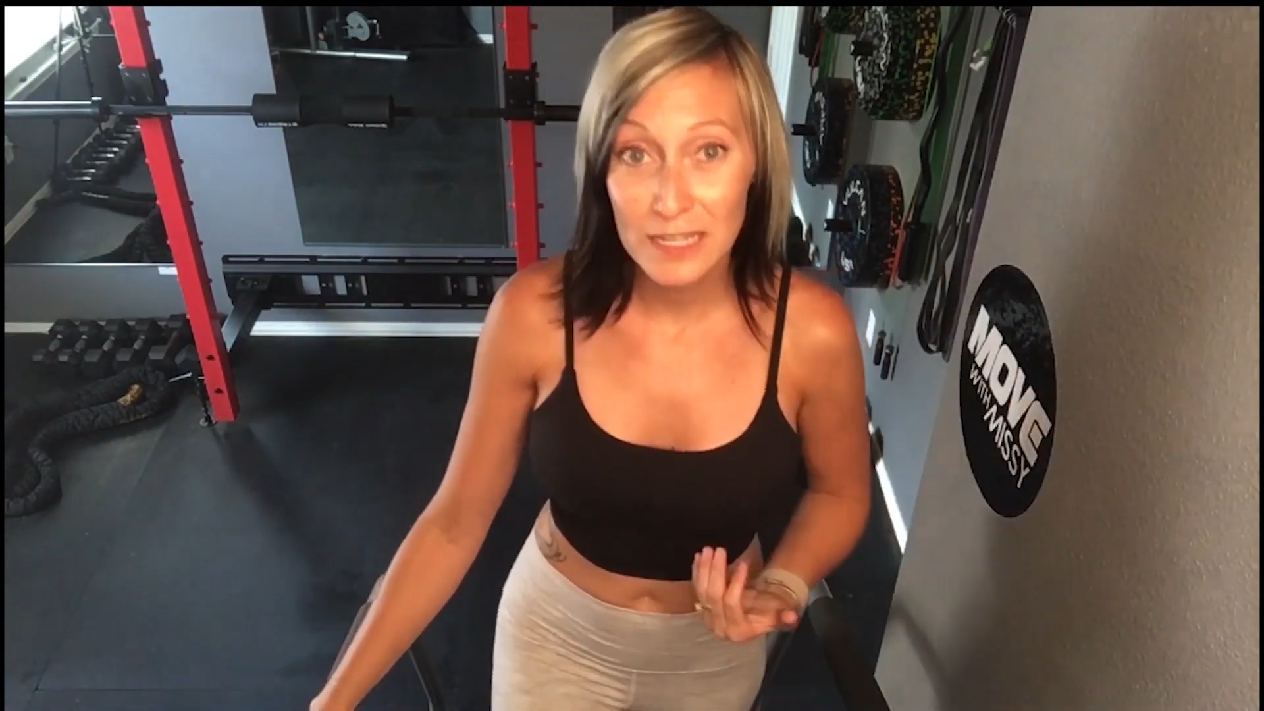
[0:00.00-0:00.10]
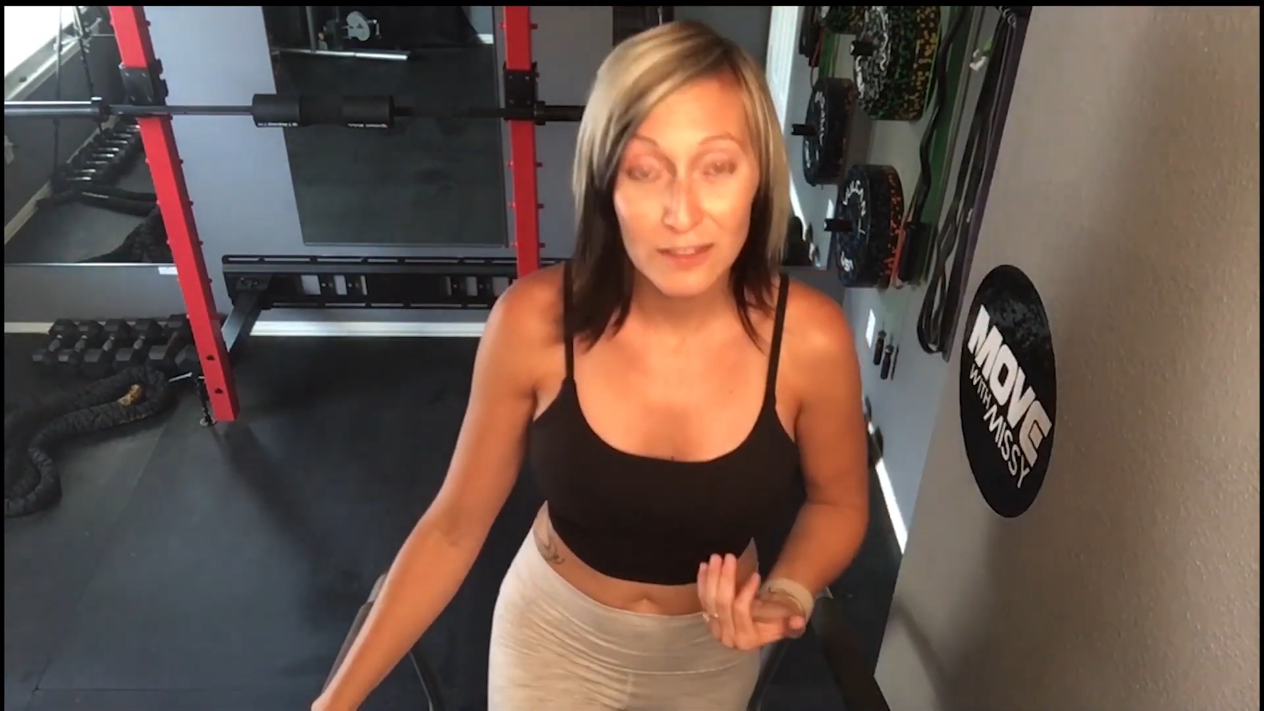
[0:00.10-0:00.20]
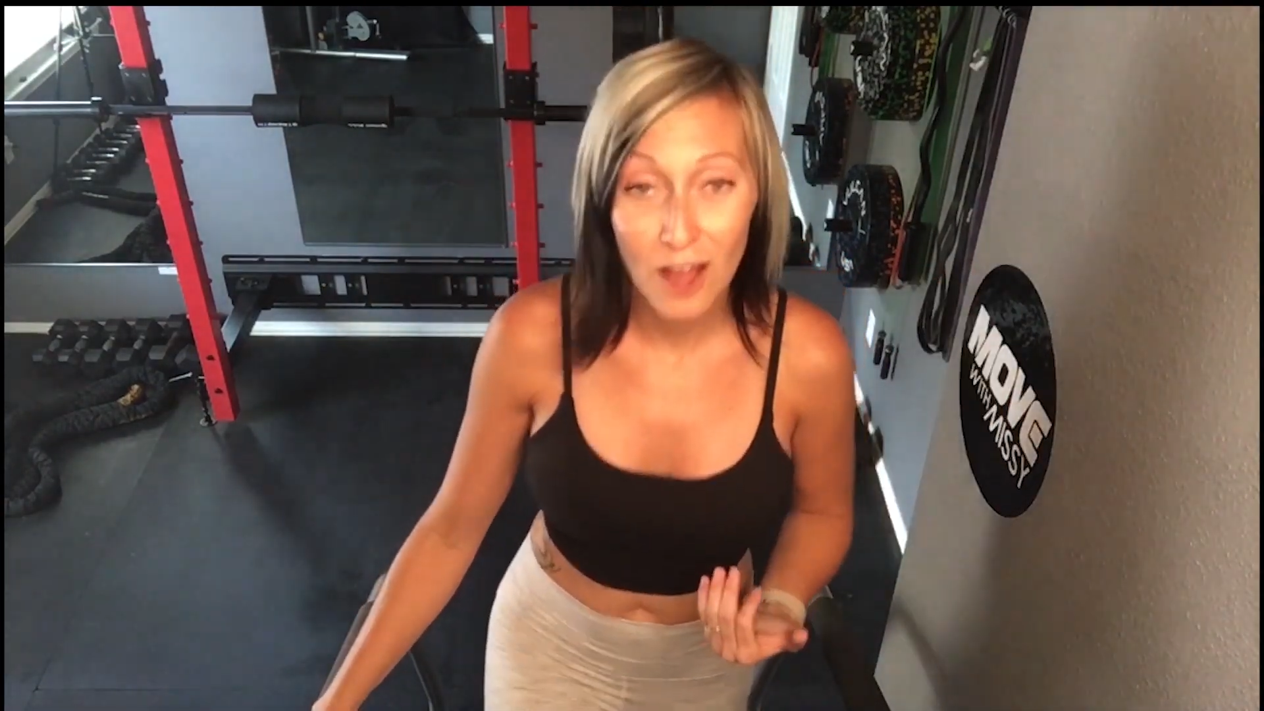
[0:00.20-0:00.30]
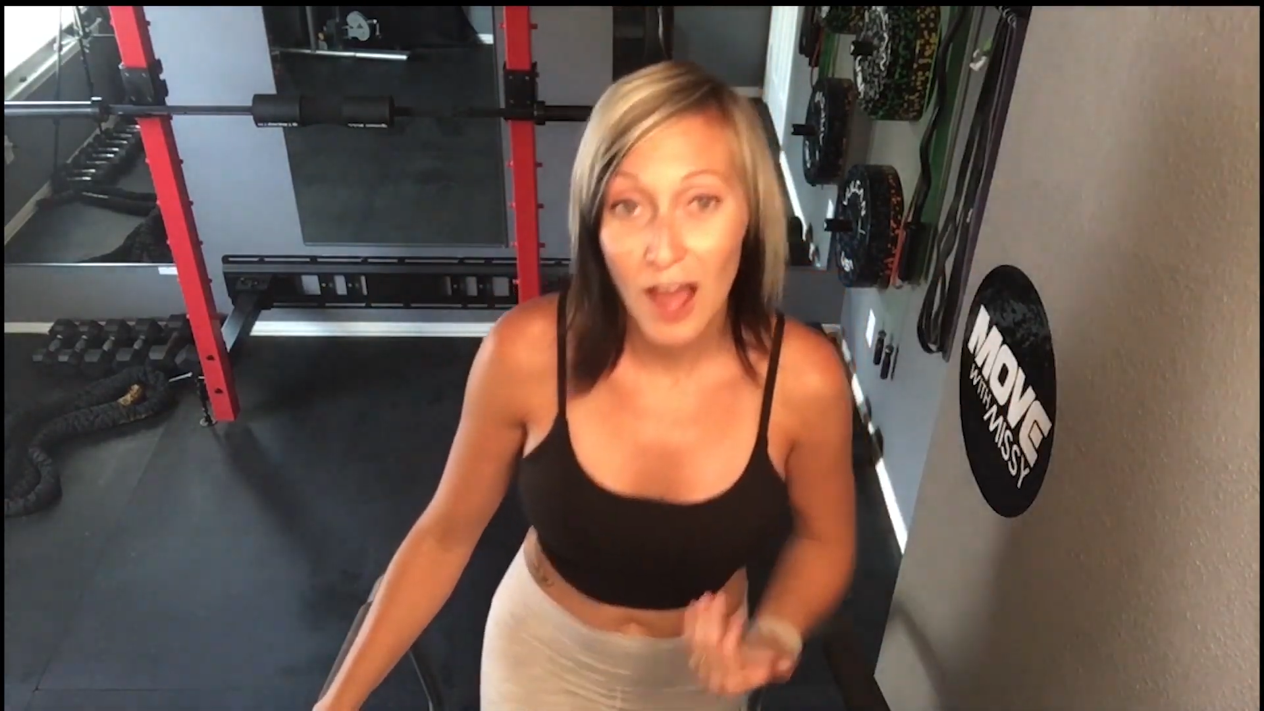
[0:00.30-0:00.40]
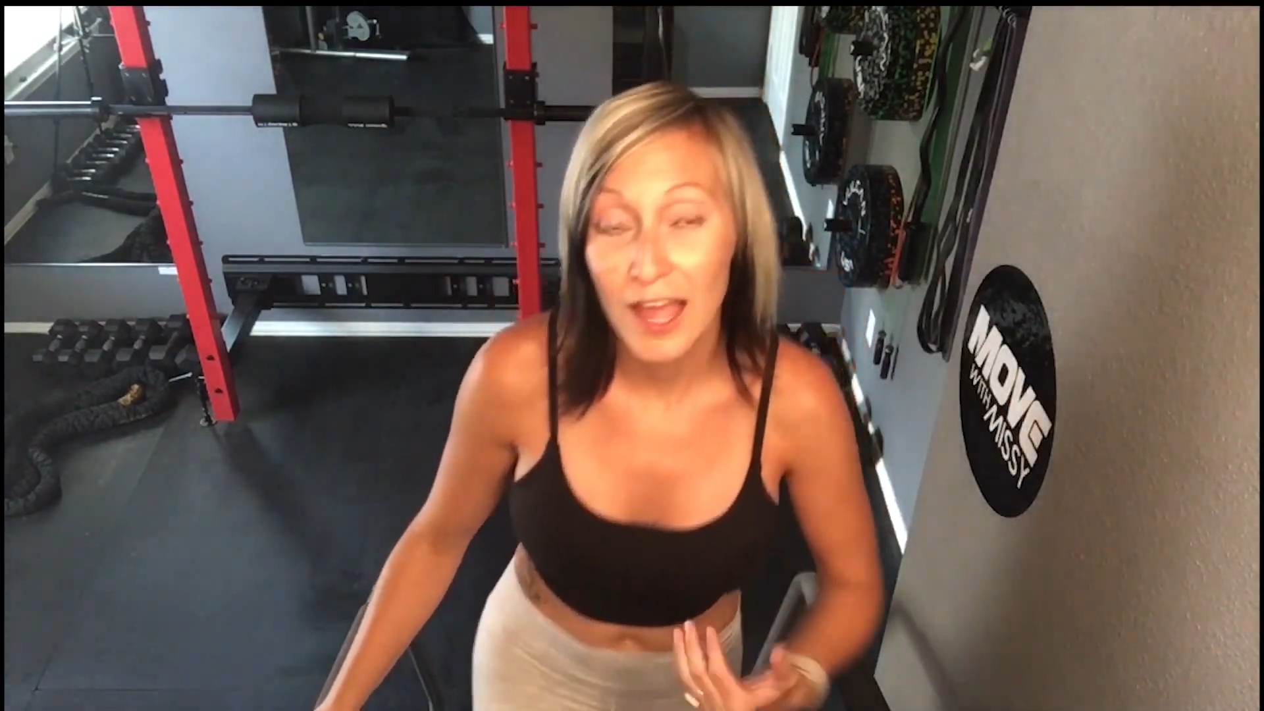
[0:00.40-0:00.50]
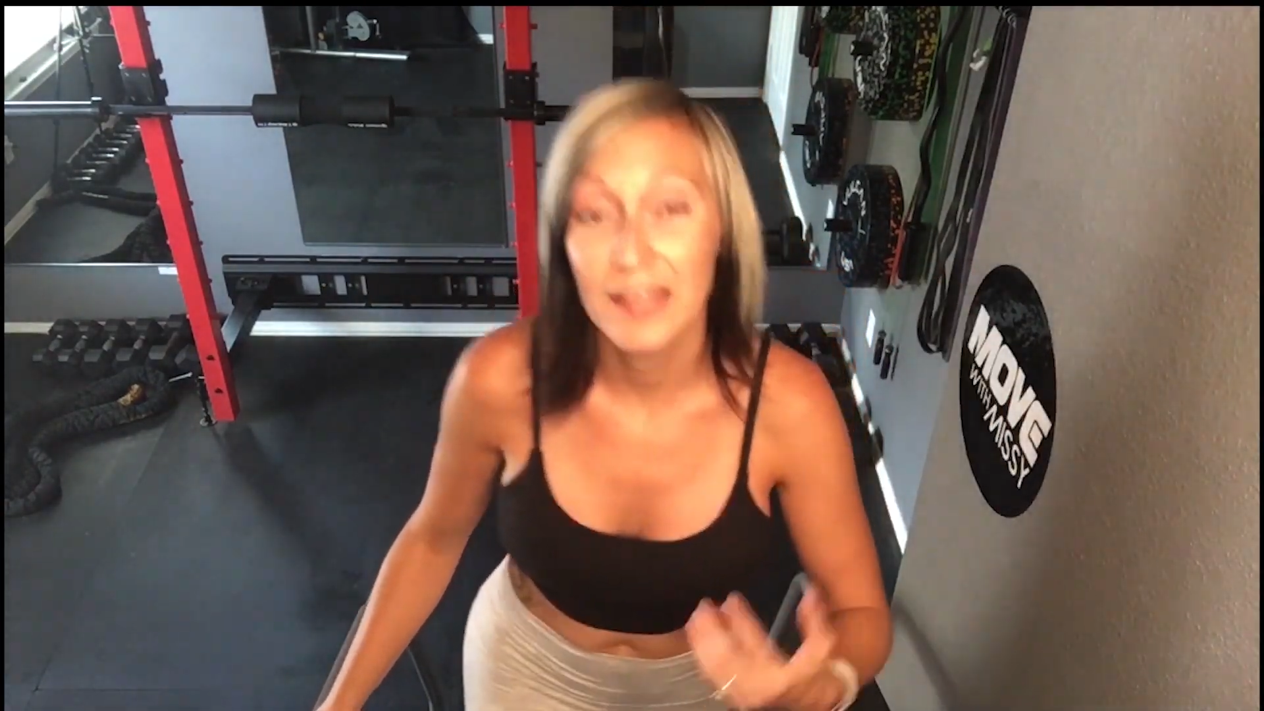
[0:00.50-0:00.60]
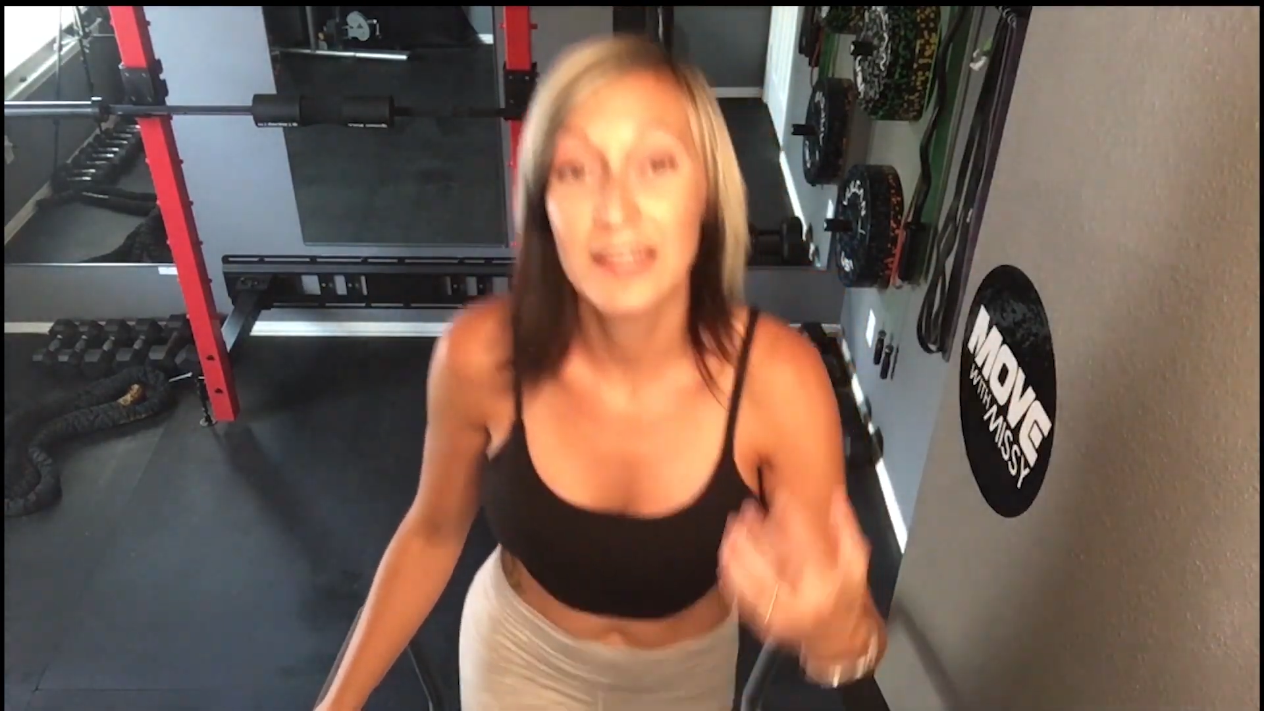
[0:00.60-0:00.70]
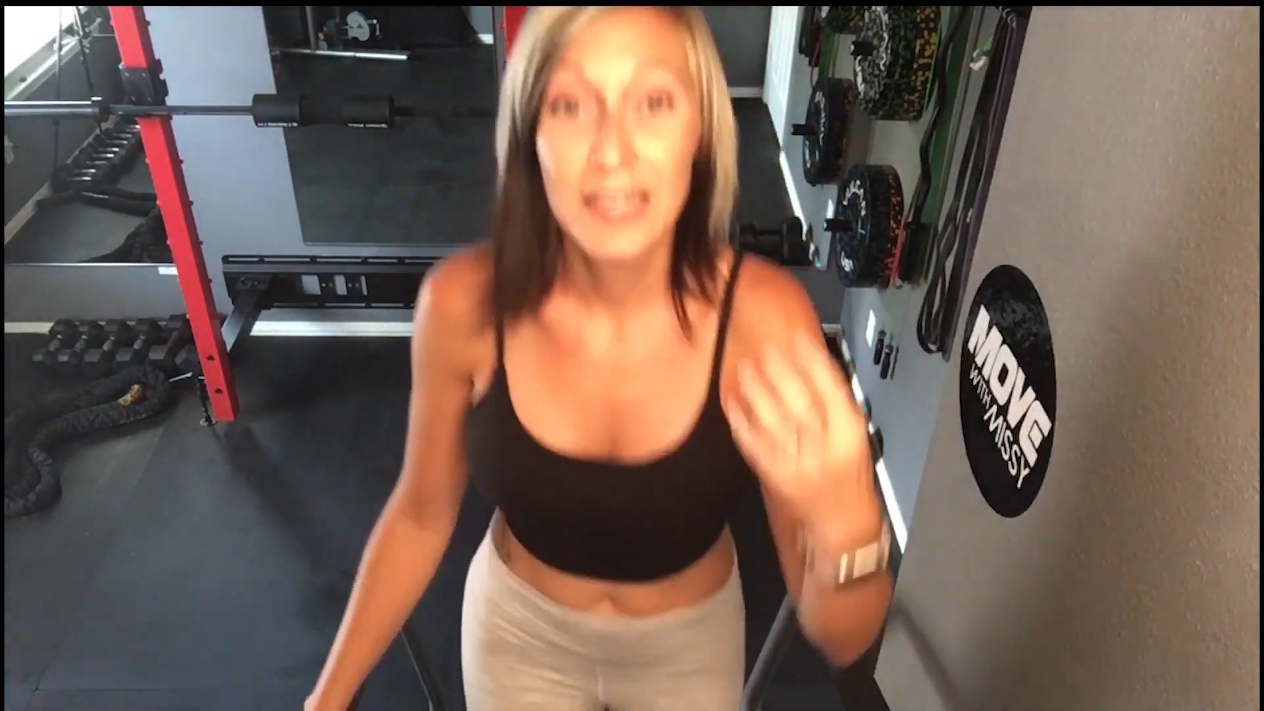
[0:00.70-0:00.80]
a lot.